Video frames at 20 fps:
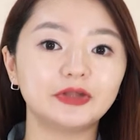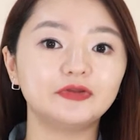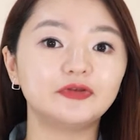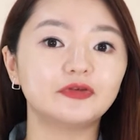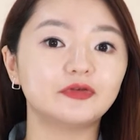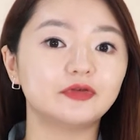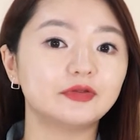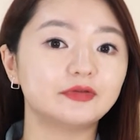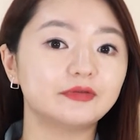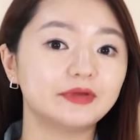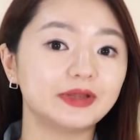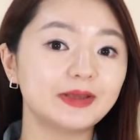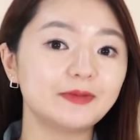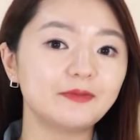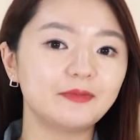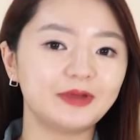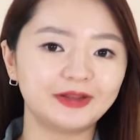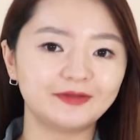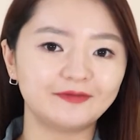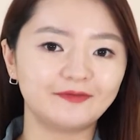into three
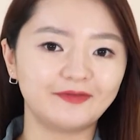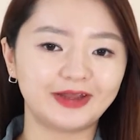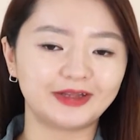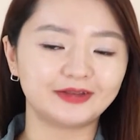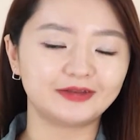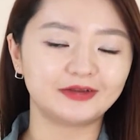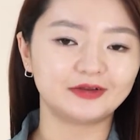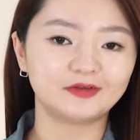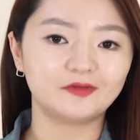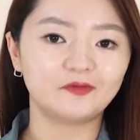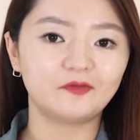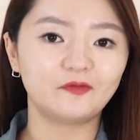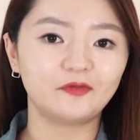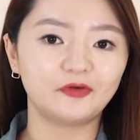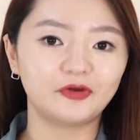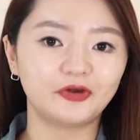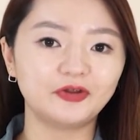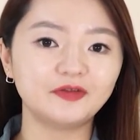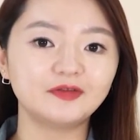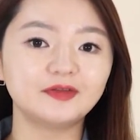main factors.
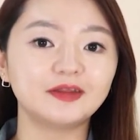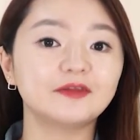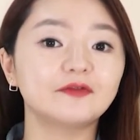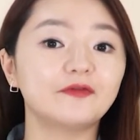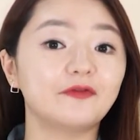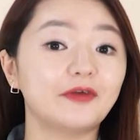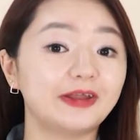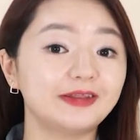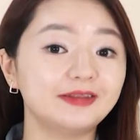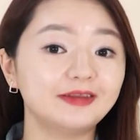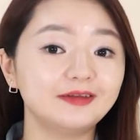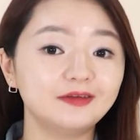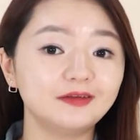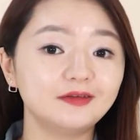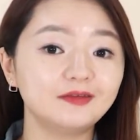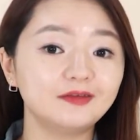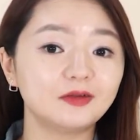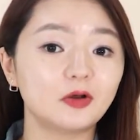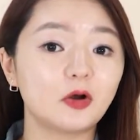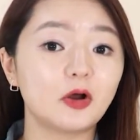First,
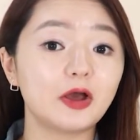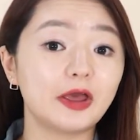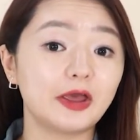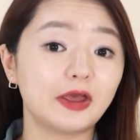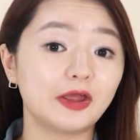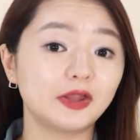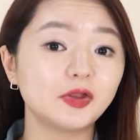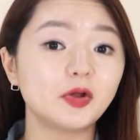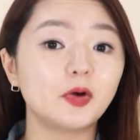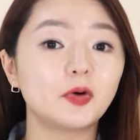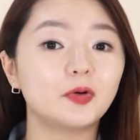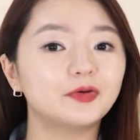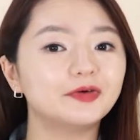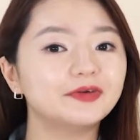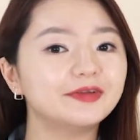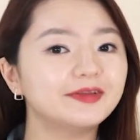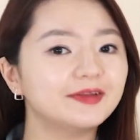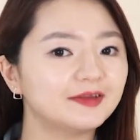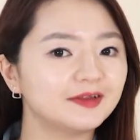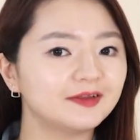advantages and
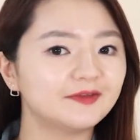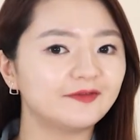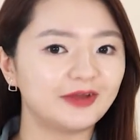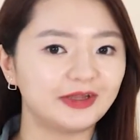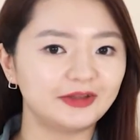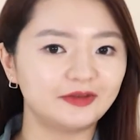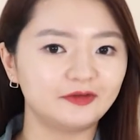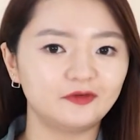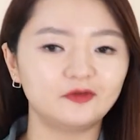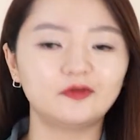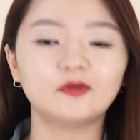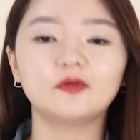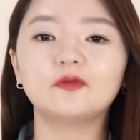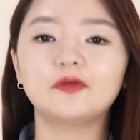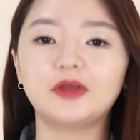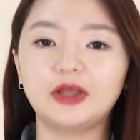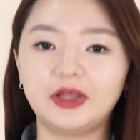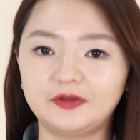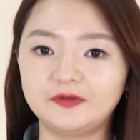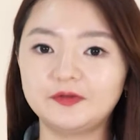or disadvantages of
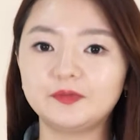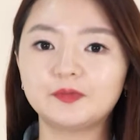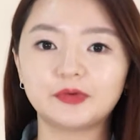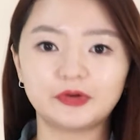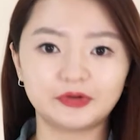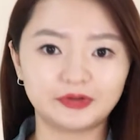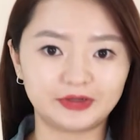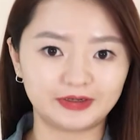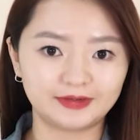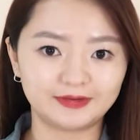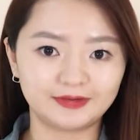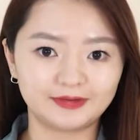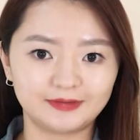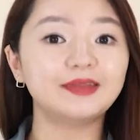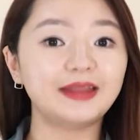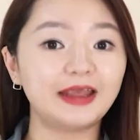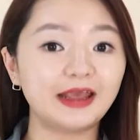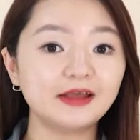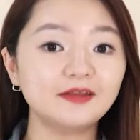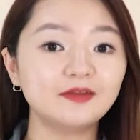each product.
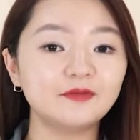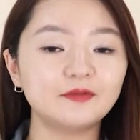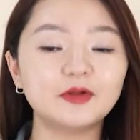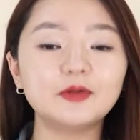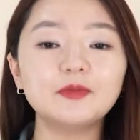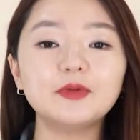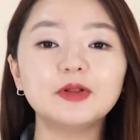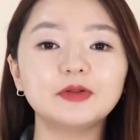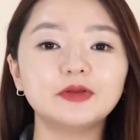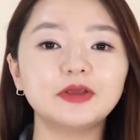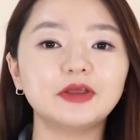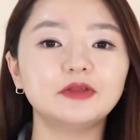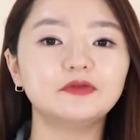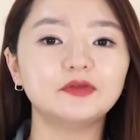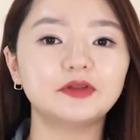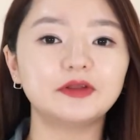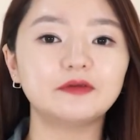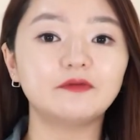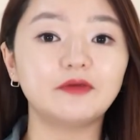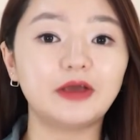Next, we'll be looking
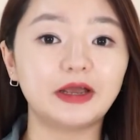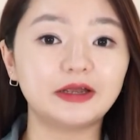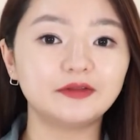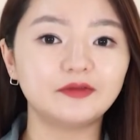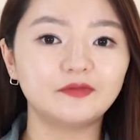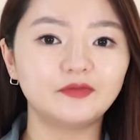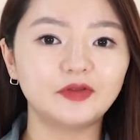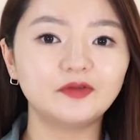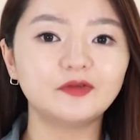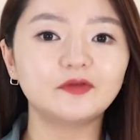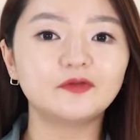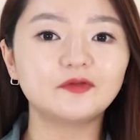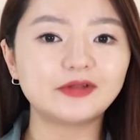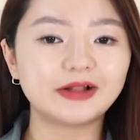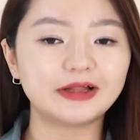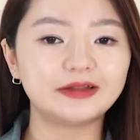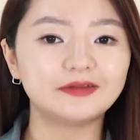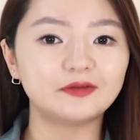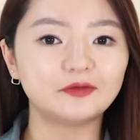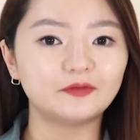into the effectiveness of
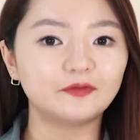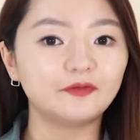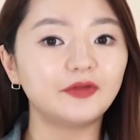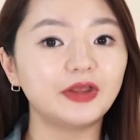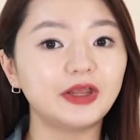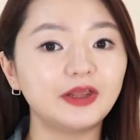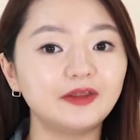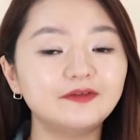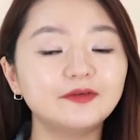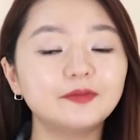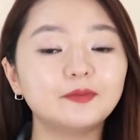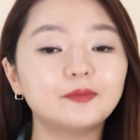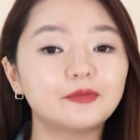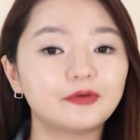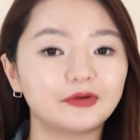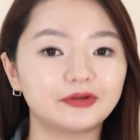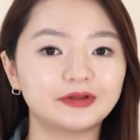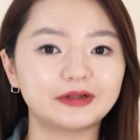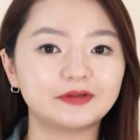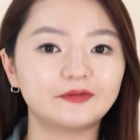cleansing with each
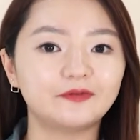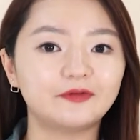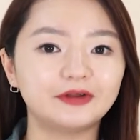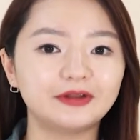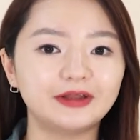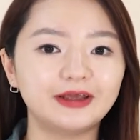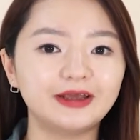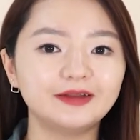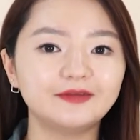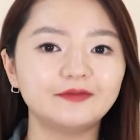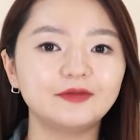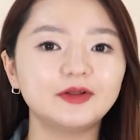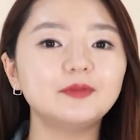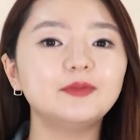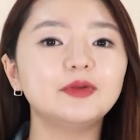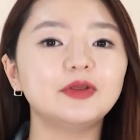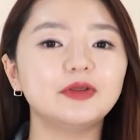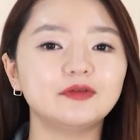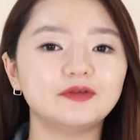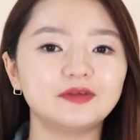product. For that,
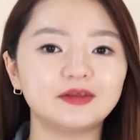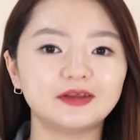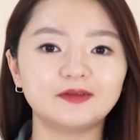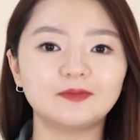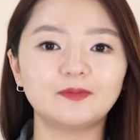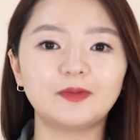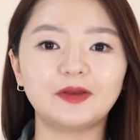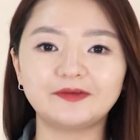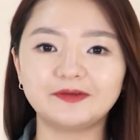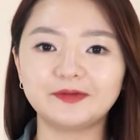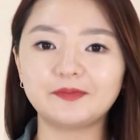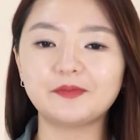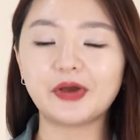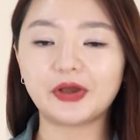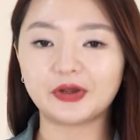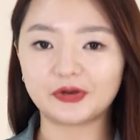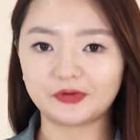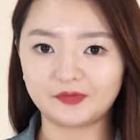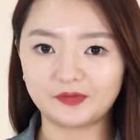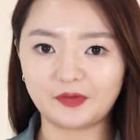we'll be using a special
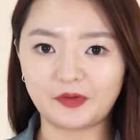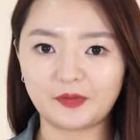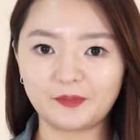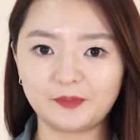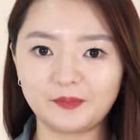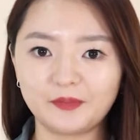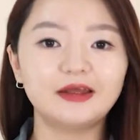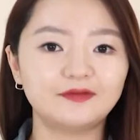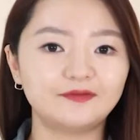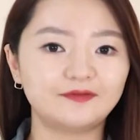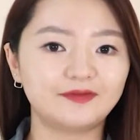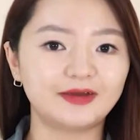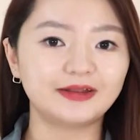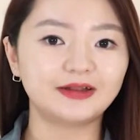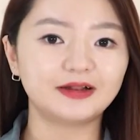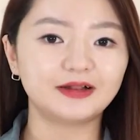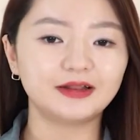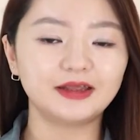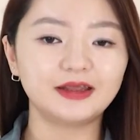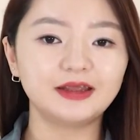microscope. And
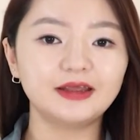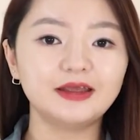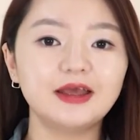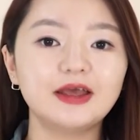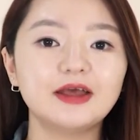finally,